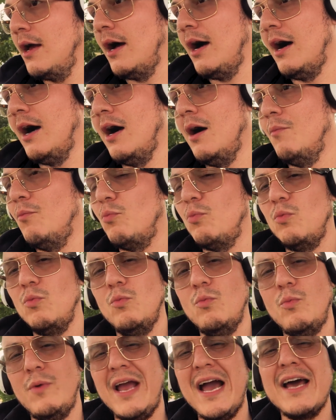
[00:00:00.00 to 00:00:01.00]
Um,
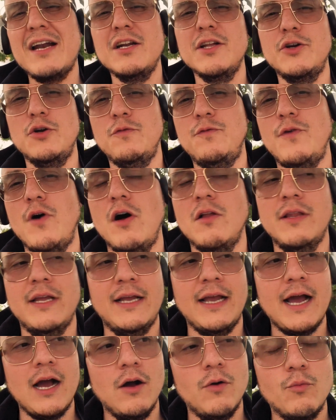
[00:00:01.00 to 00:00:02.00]
we had a little
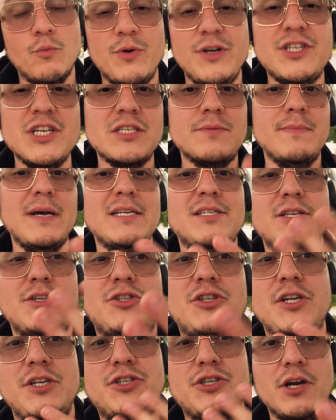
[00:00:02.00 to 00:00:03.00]
falling out. We just
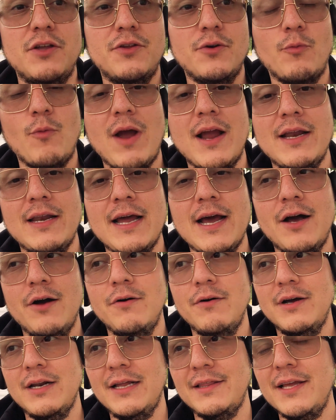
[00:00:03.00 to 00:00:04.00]
messaged each other right
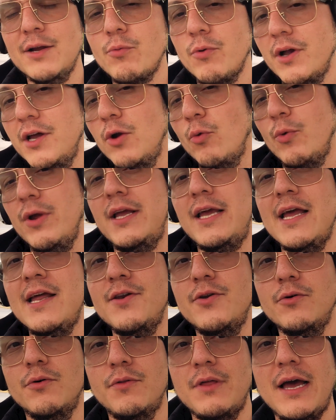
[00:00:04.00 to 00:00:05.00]
now, and I think we're gonna
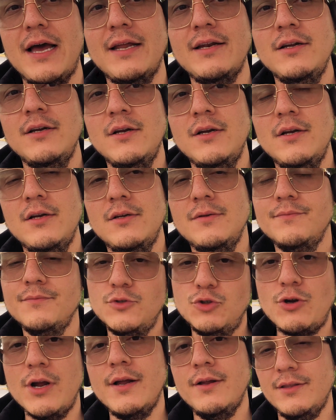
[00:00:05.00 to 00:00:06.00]
rekindle that
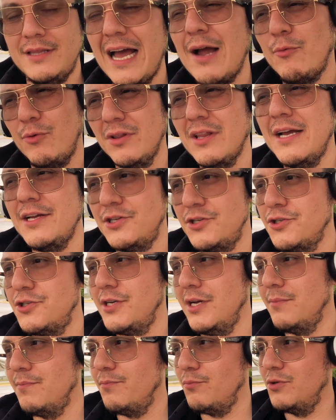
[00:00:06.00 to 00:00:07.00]
that
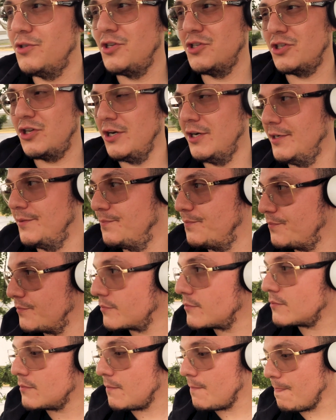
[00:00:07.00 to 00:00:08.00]
relationship, which is good.
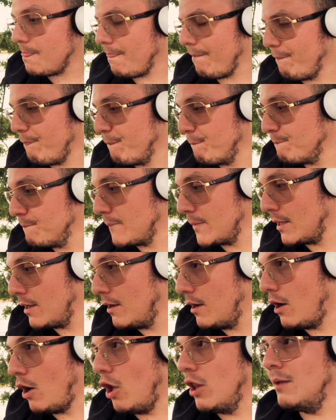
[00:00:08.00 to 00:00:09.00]

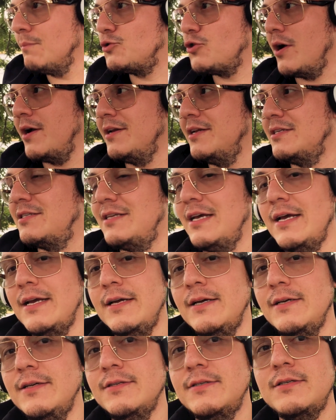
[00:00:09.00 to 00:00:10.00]
All I'm trying to
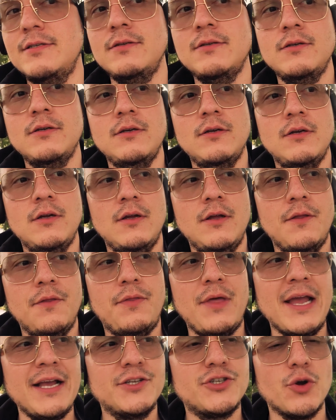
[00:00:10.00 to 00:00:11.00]
say is
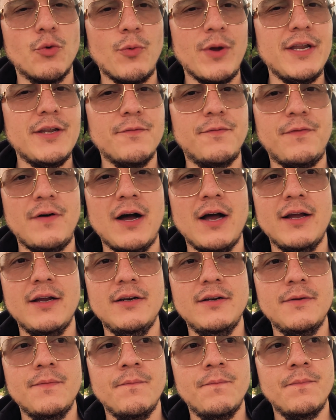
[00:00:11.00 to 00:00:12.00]
things are
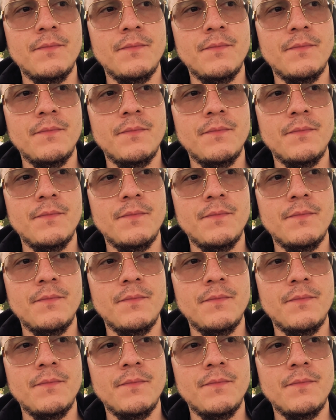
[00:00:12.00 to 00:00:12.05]
redefined,